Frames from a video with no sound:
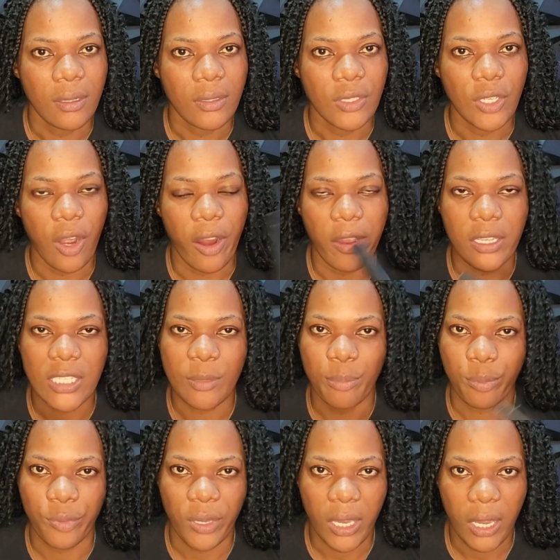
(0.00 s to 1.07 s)
dark
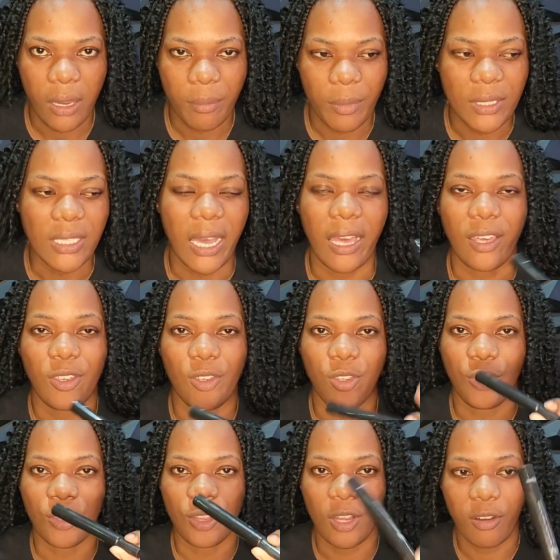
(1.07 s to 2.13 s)
spray, but I
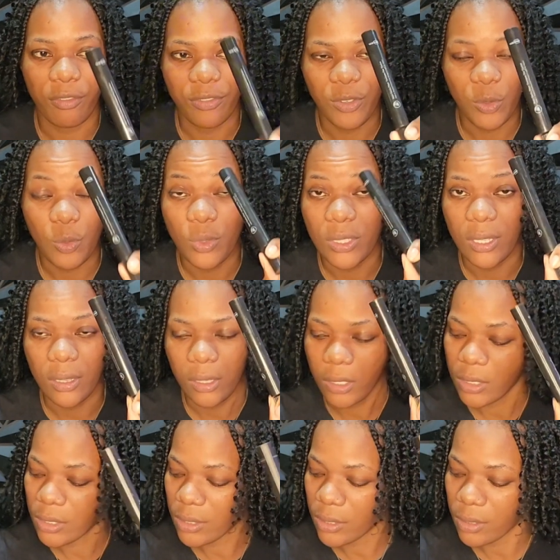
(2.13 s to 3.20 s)
love using
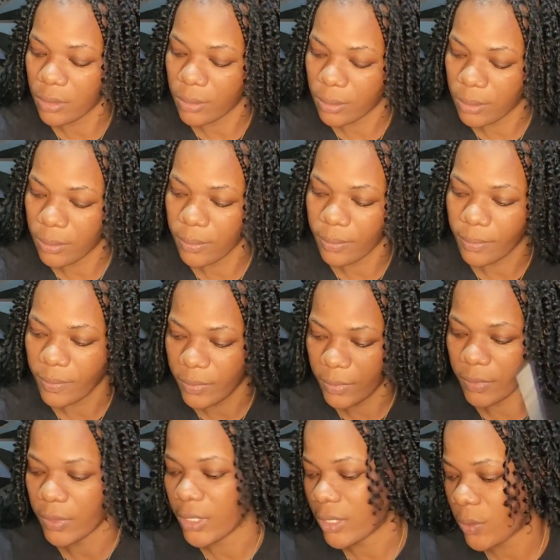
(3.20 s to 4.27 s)
this, so
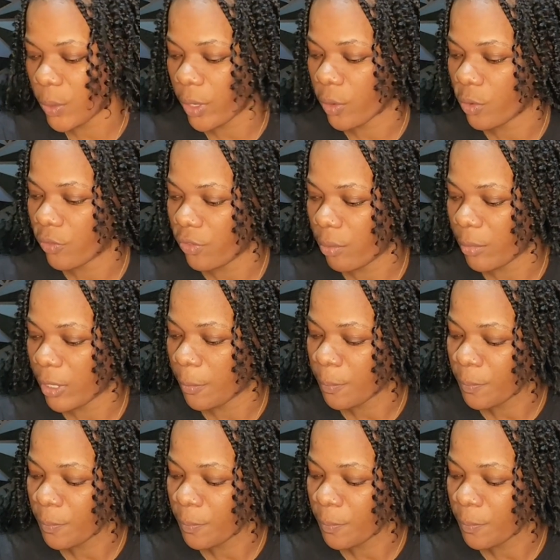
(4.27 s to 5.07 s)
this is very good for me.